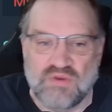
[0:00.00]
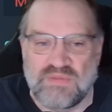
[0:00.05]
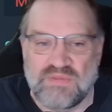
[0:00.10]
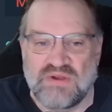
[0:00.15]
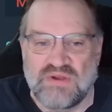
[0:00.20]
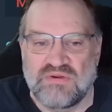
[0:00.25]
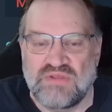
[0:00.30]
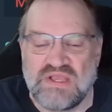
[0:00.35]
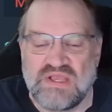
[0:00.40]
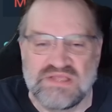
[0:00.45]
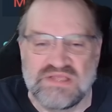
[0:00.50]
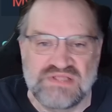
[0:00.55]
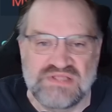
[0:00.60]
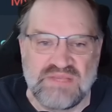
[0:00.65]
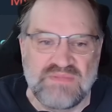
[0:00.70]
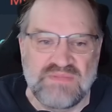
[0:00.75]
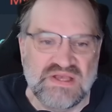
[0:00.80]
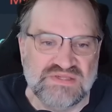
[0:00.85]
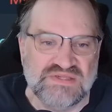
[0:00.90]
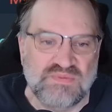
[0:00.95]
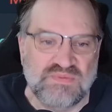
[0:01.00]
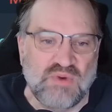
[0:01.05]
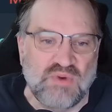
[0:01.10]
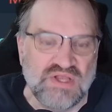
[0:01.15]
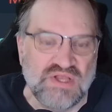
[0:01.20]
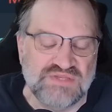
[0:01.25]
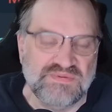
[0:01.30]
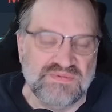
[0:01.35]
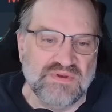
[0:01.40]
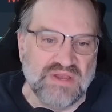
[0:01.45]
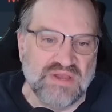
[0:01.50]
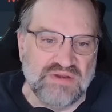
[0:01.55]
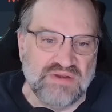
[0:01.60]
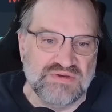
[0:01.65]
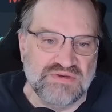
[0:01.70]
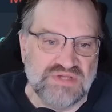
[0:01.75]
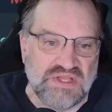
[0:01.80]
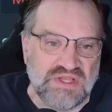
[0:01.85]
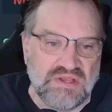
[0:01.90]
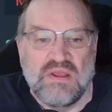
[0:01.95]
apparently is the best points per
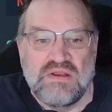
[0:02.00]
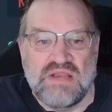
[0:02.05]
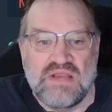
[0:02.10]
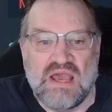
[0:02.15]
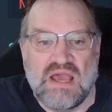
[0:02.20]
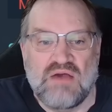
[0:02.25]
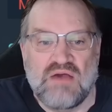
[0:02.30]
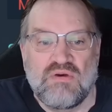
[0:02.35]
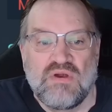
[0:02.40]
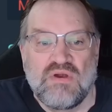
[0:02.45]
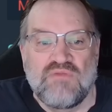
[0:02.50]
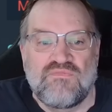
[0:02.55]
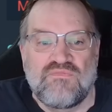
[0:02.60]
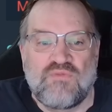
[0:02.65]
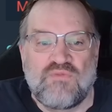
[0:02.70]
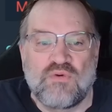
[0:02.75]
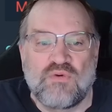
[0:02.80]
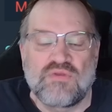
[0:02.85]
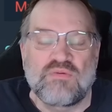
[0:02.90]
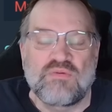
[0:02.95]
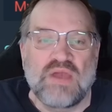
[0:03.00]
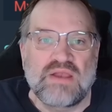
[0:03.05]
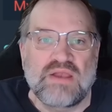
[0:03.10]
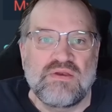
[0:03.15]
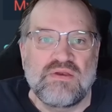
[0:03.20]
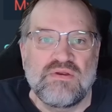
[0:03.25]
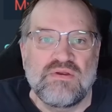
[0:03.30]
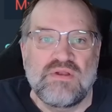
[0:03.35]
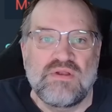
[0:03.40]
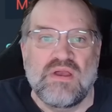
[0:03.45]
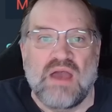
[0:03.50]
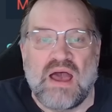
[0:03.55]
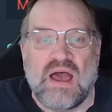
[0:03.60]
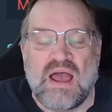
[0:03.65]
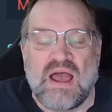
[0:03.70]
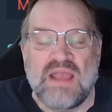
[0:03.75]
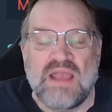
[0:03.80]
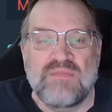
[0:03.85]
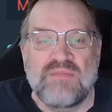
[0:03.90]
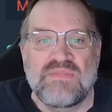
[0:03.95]
energy. Now, for the record,
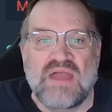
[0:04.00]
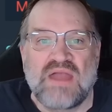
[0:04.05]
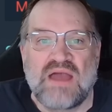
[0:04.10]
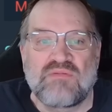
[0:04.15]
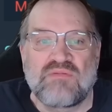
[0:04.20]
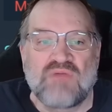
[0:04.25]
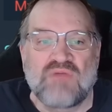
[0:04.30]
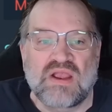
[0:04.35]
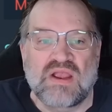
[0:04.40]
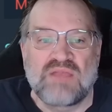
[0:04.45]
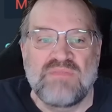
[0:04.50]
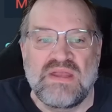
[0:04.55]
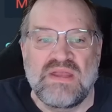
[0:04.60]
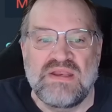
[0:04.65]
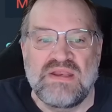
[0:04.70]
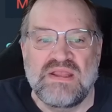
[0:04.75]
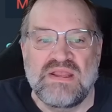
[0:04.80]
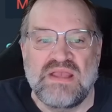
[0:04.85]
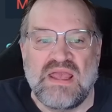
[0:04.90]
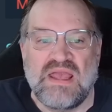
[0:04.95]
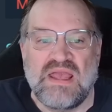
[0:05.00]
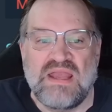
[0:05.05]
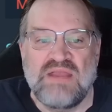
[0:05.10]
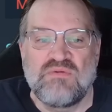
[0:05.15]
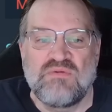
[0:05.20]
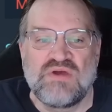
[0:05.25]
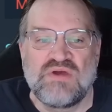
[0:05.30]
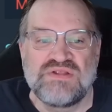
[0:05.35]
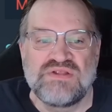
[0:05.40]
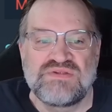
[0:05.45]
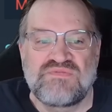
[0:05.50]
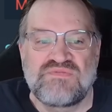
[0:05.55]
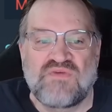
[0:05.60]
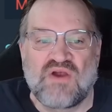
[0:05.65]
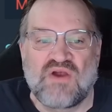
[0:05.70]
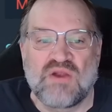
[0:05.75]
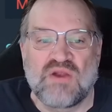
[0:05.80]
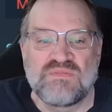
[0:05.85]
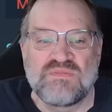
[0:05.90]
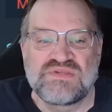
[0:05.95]
I am not recommending anyone
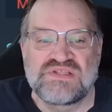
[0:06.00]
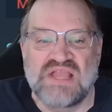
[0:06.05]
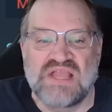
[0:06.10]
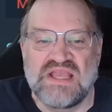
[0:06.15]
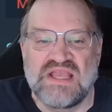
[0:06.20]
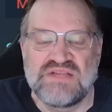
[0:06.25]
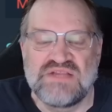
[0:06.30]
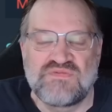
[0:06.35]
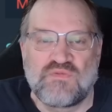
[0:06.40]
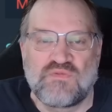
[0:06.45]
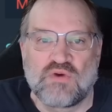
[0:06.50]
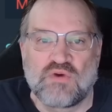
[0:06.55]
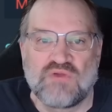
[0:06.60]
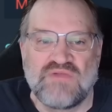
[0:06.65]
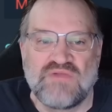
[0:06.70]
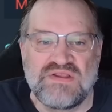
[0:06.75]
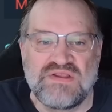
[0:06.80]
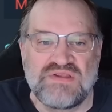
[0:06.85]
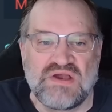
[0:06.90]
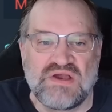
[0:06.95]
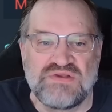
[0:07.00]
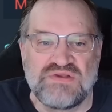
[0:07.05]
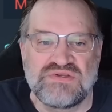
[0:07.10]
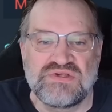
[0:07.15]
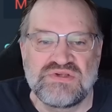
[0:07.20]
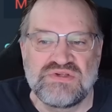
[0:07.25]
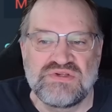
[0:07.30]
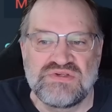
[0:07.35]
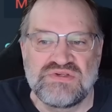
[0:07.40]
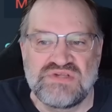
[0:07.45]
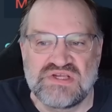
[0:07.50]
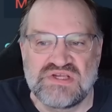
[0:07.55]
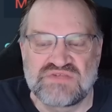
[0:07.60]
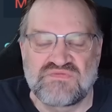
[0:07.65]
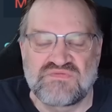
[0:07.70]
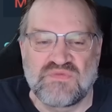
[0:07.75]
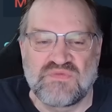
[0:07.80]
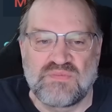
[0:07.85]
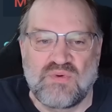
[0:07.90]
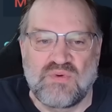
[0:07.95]
farm stage 4 of a dungeon just
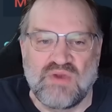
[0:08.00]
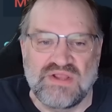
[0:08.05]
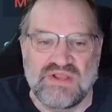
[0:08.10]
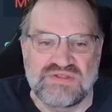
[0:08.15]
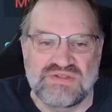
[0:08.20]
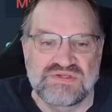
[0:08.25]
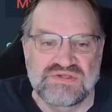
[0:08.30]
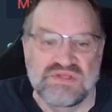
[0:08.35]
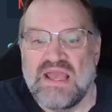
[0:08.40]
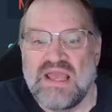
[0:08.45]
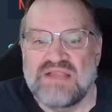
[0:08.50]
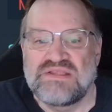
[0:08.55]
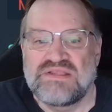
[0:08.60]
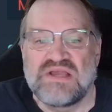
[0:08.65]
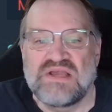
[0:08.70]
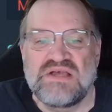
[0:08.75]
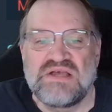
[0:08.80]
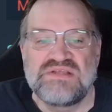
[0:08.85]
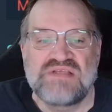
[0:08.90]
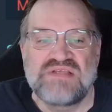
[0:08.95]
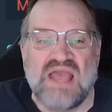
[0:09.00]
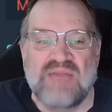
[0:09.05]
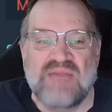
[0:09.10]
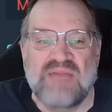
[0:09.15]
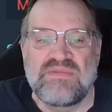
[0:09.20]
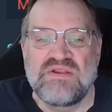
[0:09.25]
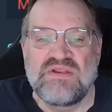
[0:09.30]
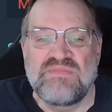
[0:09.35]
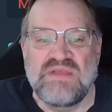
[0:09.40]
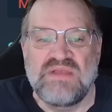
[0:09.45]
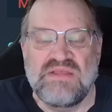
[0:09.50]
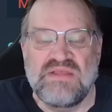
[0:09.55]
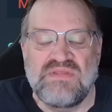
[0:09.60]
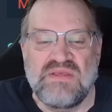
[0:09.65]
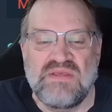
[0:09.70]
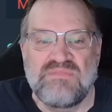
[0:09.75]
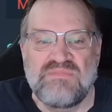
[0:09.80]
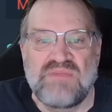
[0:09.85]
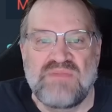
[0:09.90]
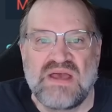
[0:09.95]
for points. It does happen to be
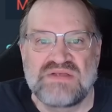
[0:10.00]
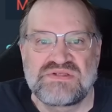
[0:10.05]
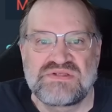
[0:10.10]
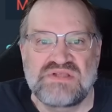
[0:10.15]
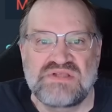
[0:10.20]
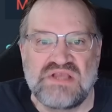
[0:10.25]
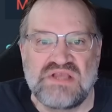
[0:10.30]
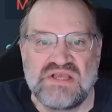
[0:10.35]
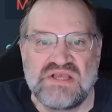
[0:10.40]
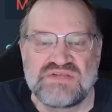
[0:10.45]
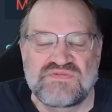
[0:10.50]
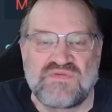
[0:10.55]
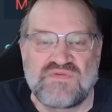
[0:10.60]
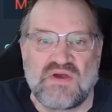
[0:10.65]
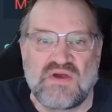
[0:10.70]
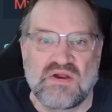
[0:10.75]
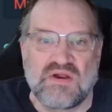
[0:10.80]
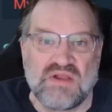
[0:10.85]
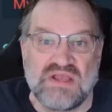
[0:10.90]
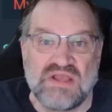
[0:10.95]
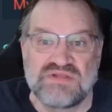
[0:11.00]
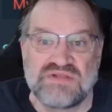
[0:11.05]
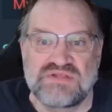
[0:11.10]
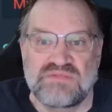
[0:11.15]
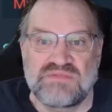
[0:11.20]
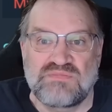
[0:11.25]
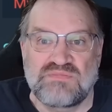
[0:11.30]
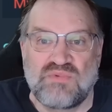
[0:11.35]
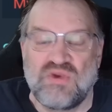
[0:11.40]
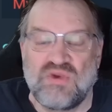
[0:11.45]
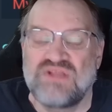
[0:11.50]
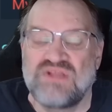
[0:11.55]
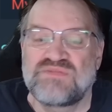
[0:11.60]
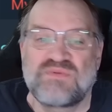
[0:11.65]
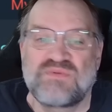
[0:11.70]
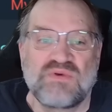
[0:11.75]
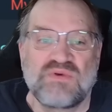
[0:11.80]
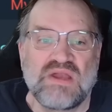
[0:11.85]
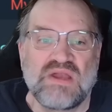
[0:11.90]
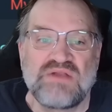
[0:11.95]
the best as far as points
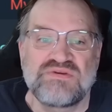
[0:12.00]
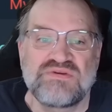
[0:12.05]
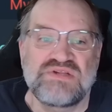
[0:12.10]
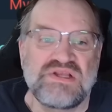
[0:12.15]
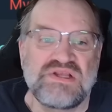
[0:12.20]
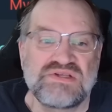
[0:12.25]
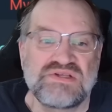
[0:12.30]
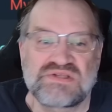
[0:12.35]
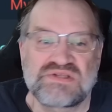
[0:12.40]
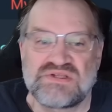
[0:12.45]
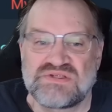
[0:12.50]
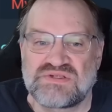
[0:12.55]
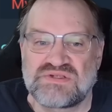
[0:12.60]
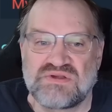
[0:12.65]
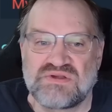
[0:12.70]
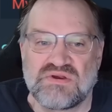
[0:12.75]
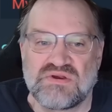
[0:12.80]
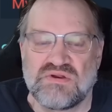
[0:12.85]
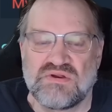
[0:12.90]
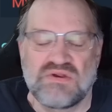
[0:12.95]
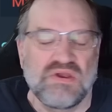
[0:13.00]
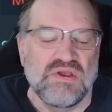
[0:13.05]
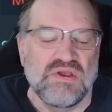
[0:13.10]
per energy is concerned,